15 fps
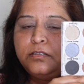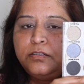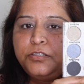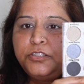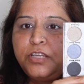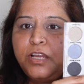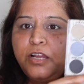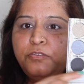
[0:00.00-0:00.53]

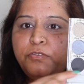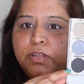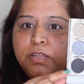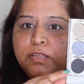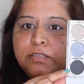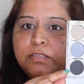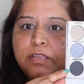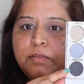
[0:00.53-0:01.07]
shadow
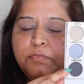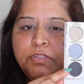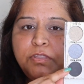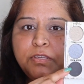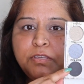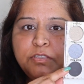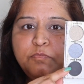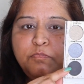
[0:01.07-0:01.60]
except
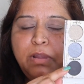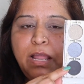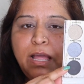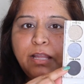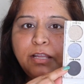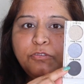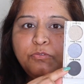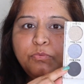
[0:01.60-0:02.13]
this
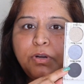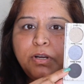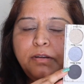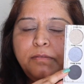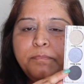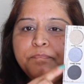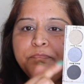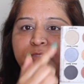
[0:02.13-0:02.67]
black
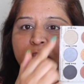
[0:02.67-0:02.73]
one.